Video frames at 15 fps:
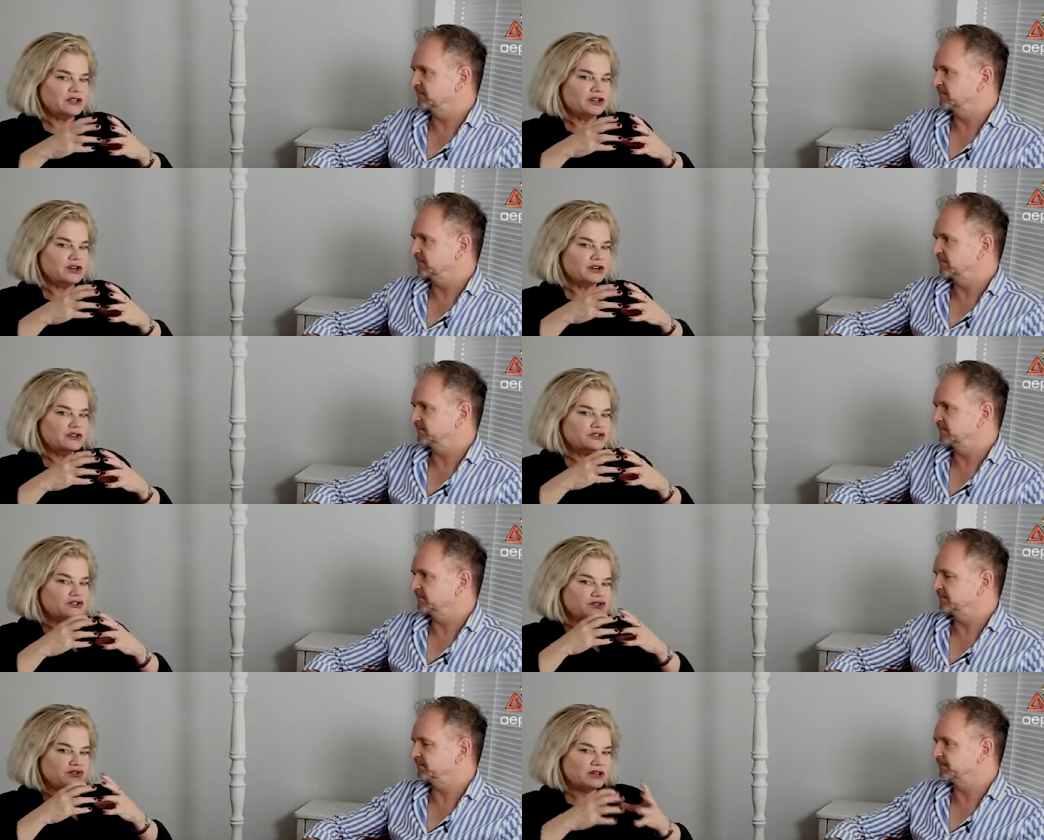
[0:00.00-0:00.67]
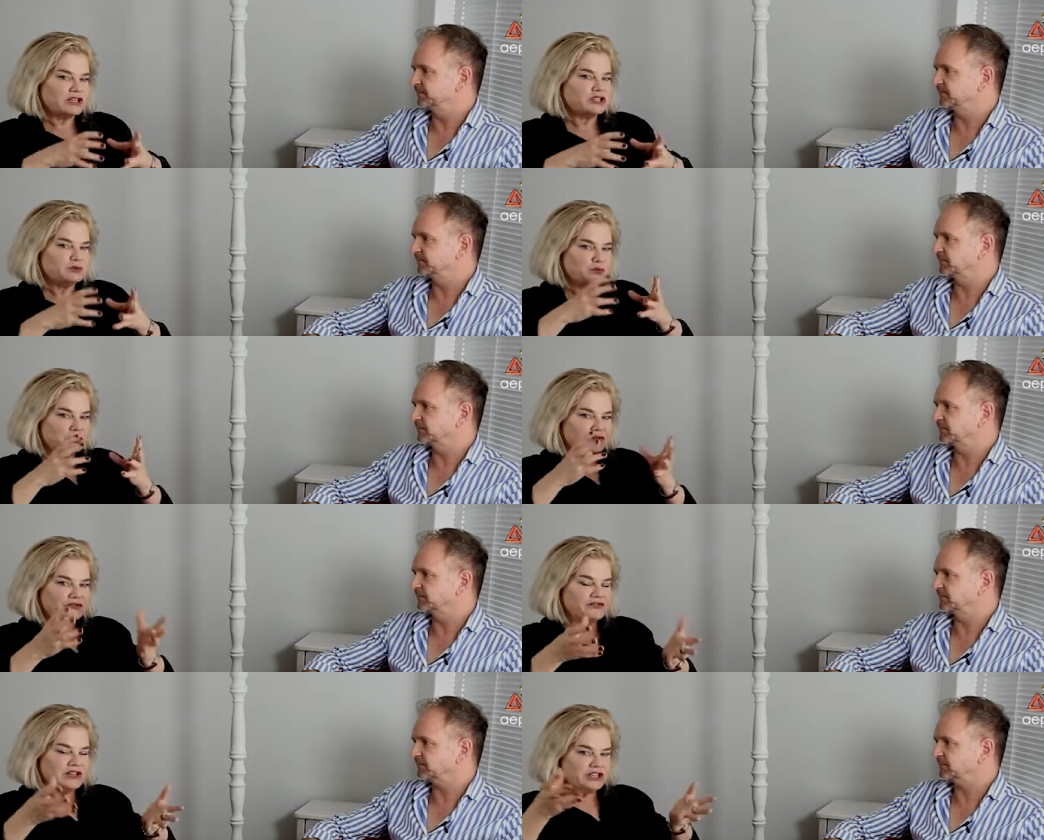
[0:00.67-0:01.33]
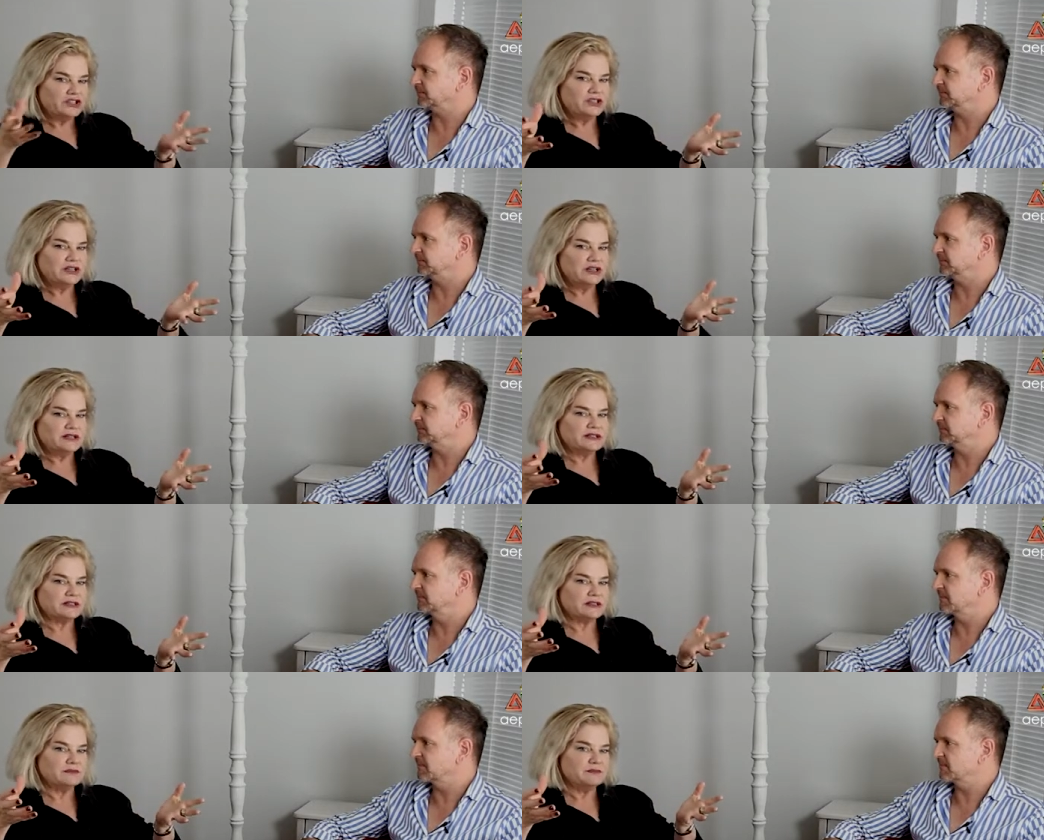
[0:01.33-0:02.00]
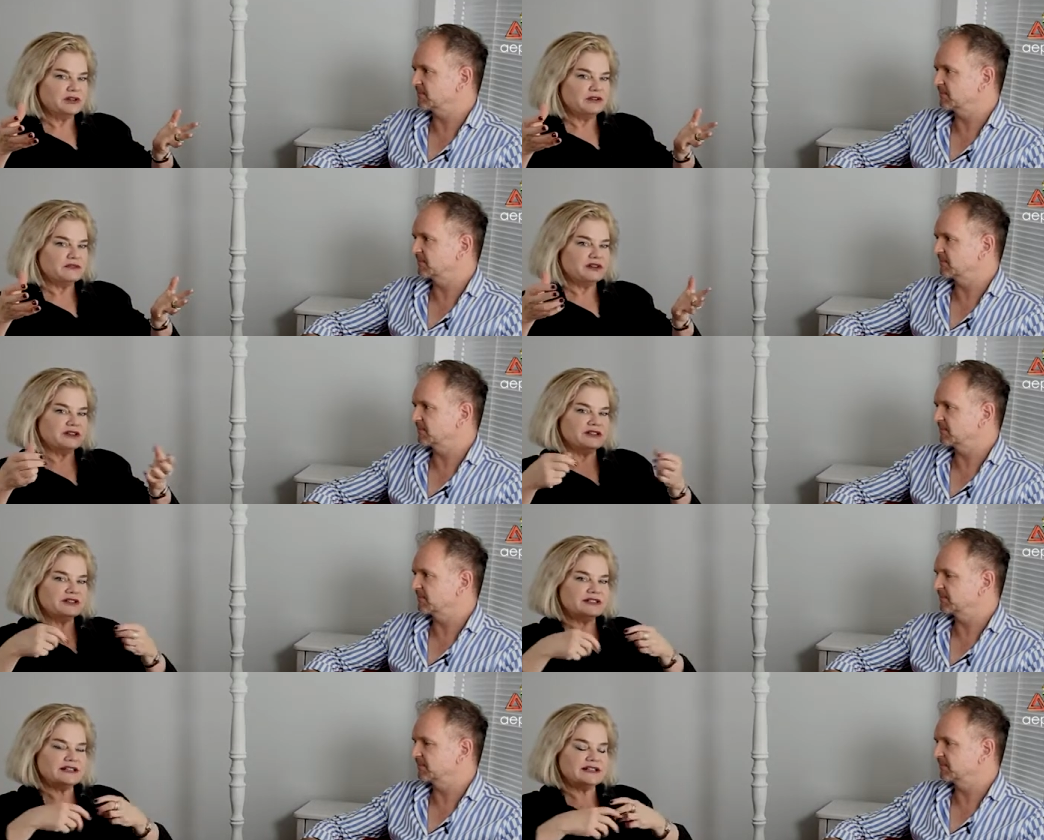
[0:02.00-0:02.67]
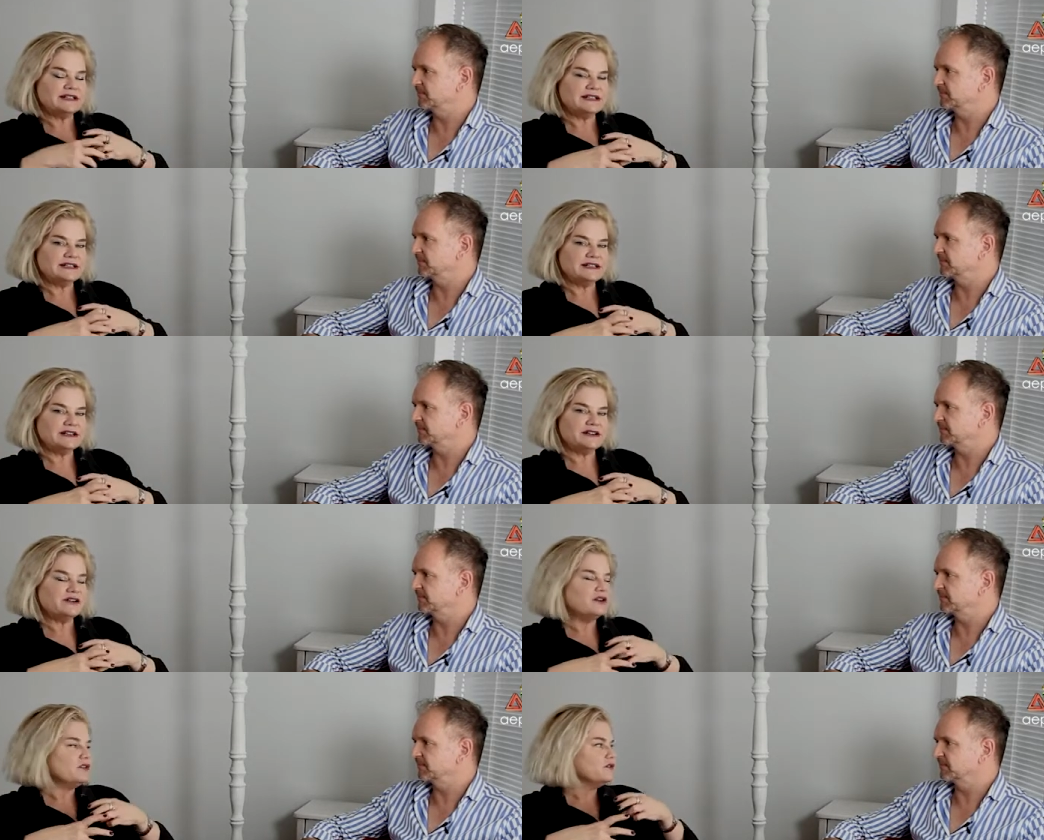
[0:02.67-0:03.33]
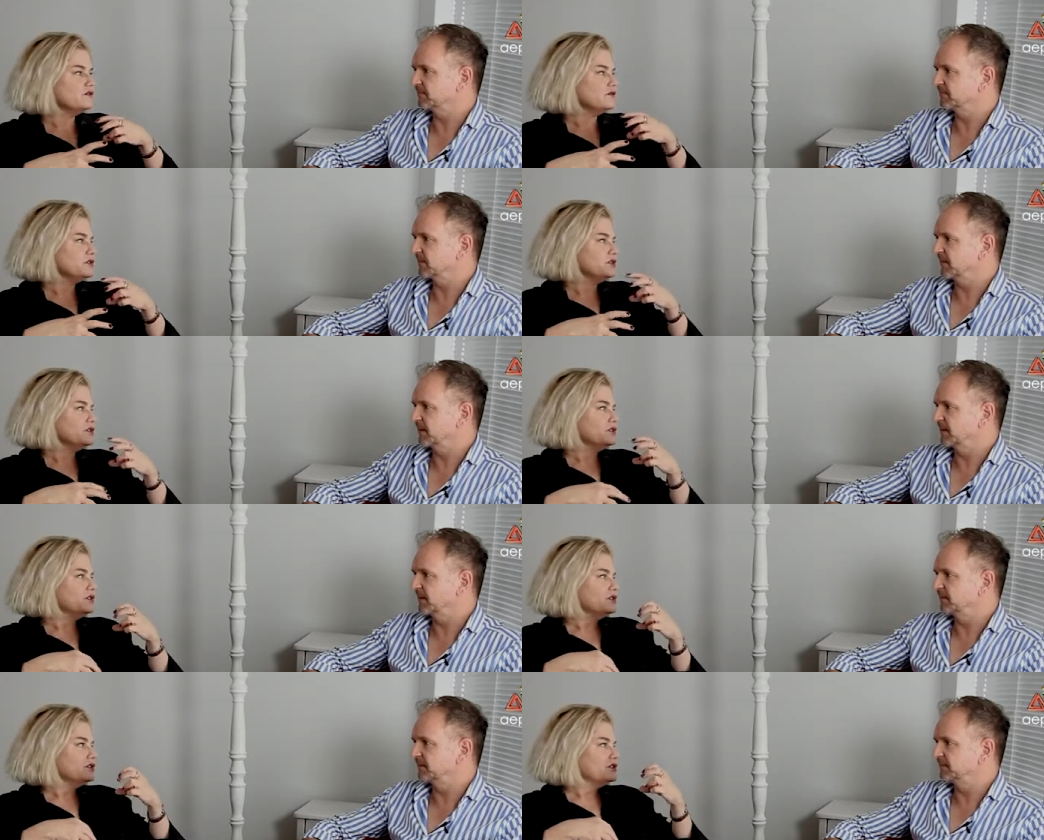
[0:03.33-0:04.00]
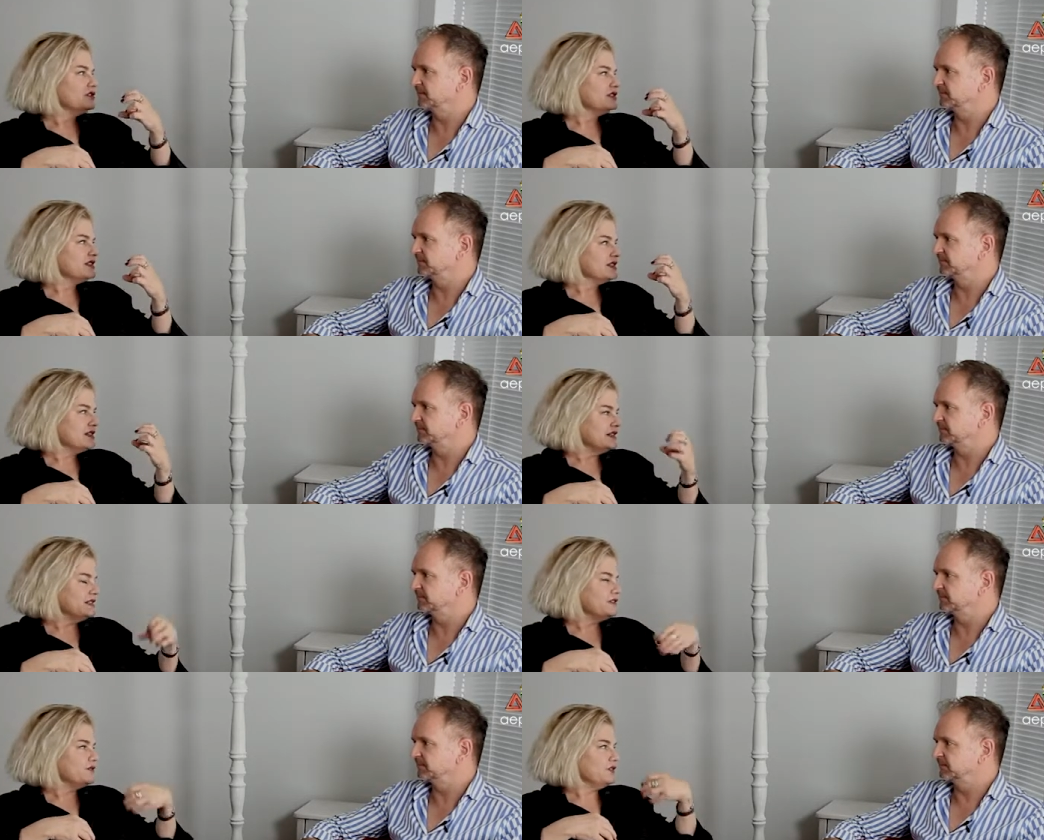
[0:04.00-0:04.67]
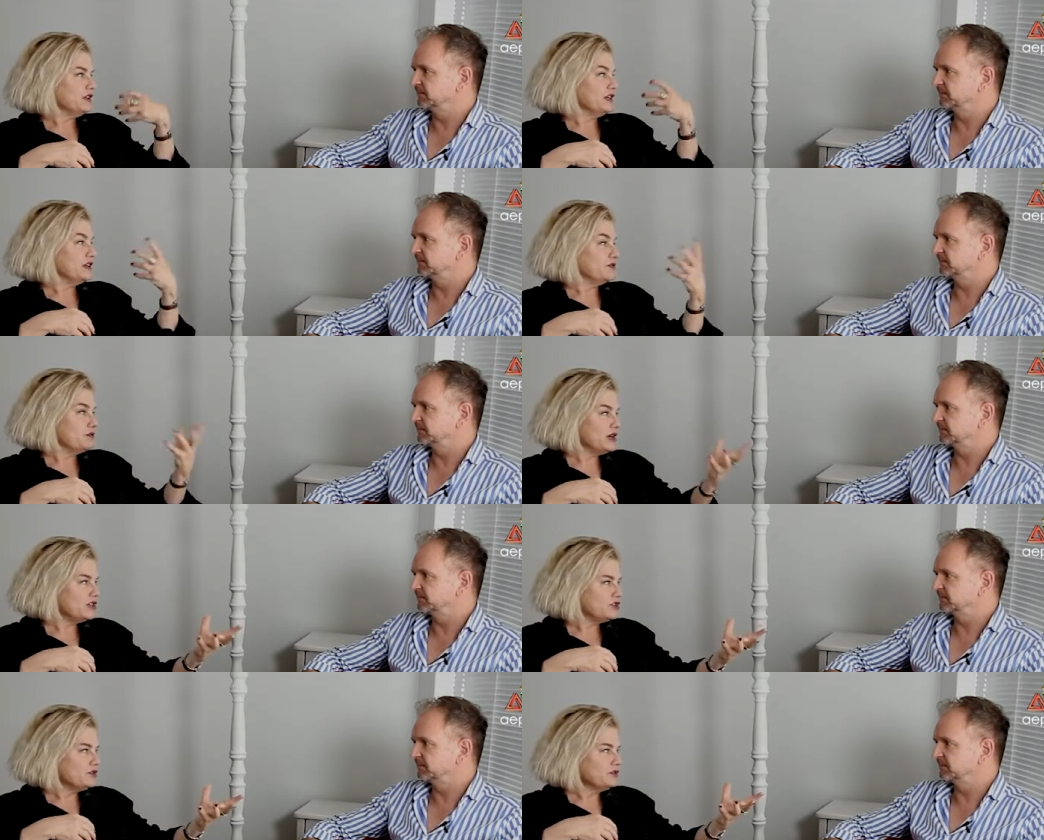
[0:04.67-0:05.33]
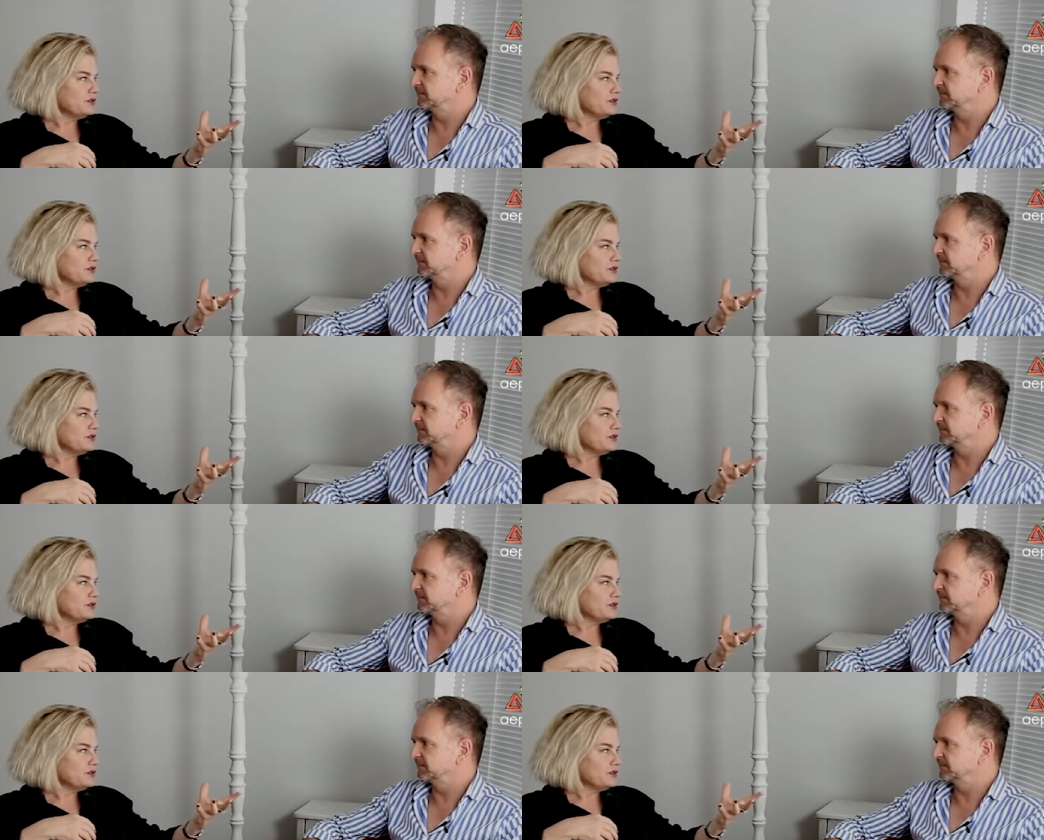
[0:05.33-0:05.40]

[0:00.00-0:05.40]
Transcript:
Speaker 1: construct professionalism around this idea of scientific and rational